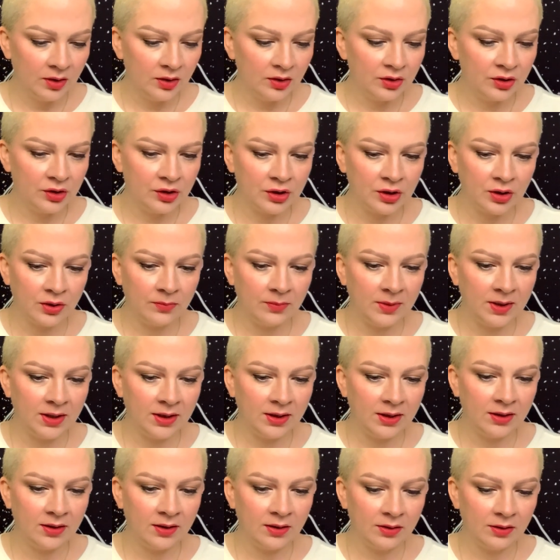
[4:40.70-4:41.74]
Show
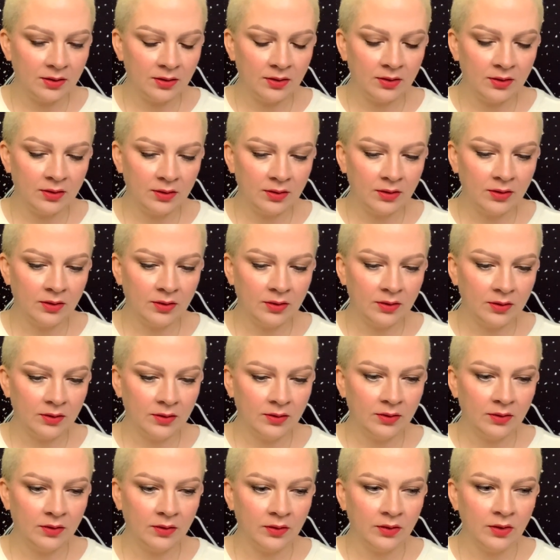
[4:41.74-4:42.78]
me
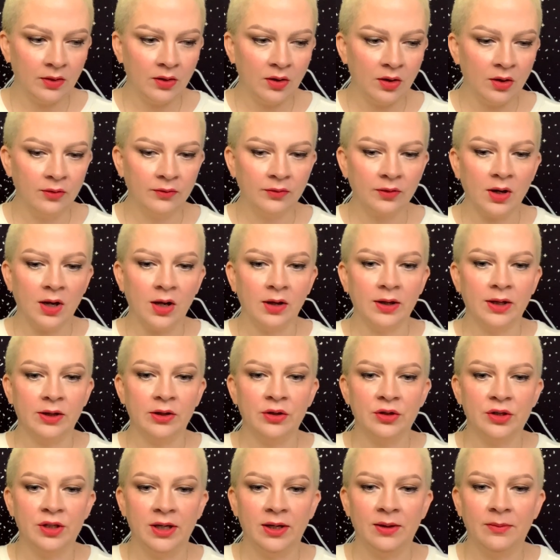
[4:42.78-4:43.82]
the overall
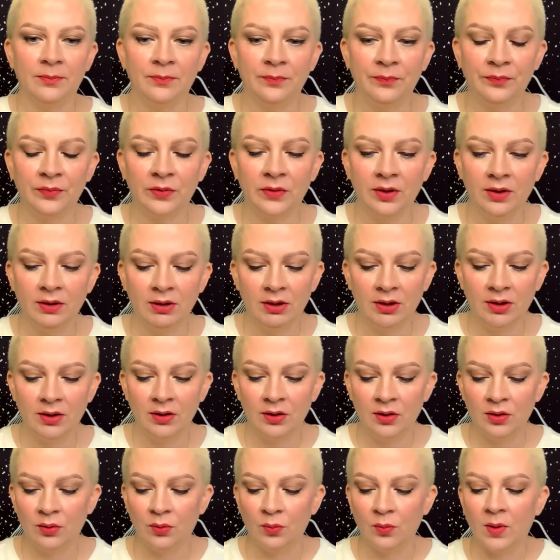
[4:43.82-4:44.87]
energy.
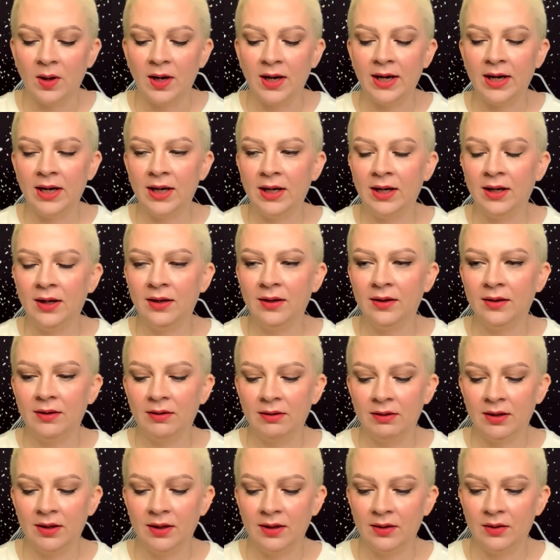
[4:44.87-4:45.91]
Why
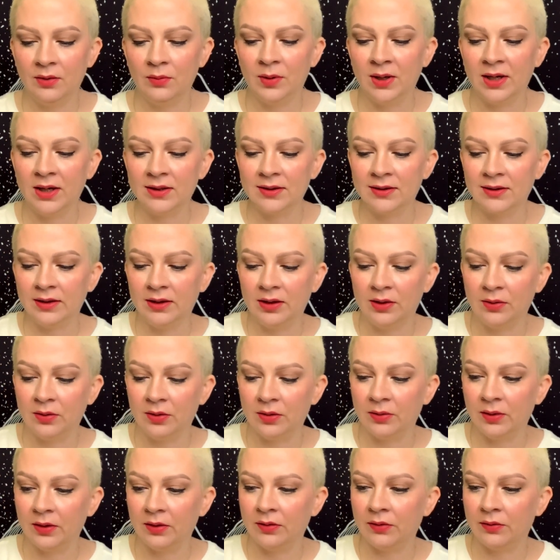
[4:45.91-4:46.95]
is Leo
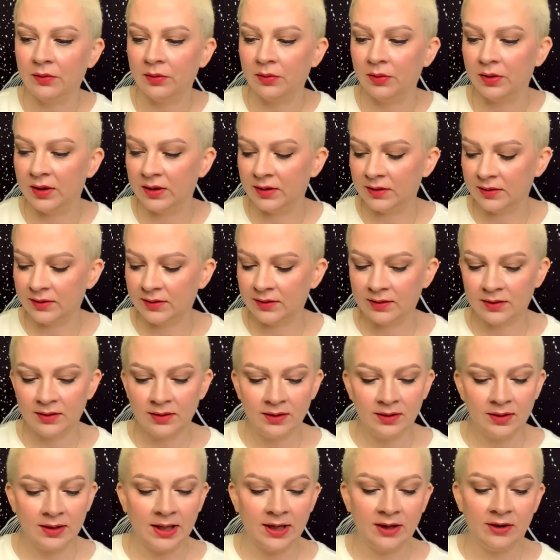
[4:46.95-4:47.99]
going through this?
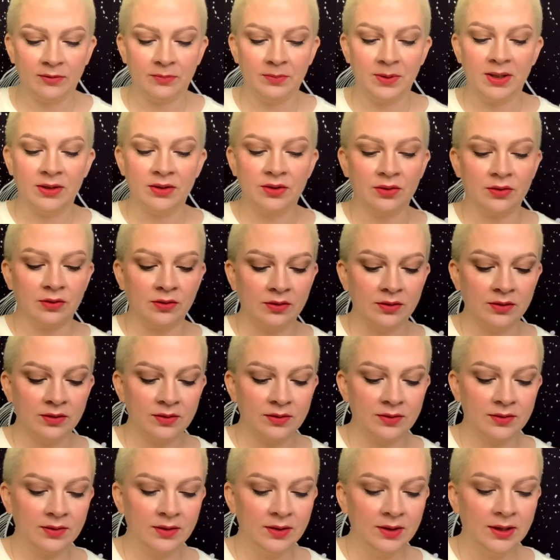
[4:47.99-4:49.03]
Knight of
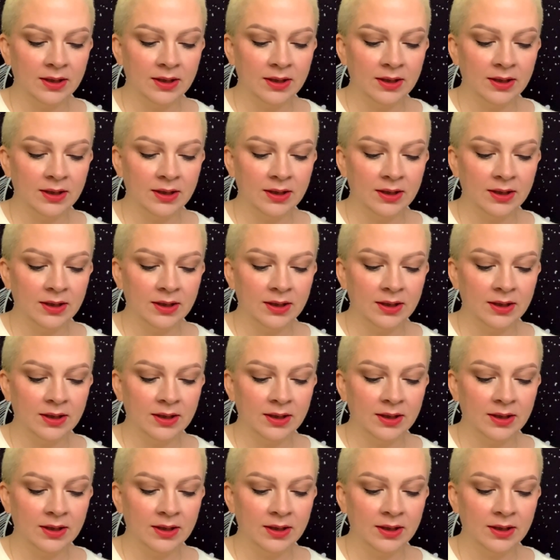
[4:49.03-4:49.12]
Pentacles.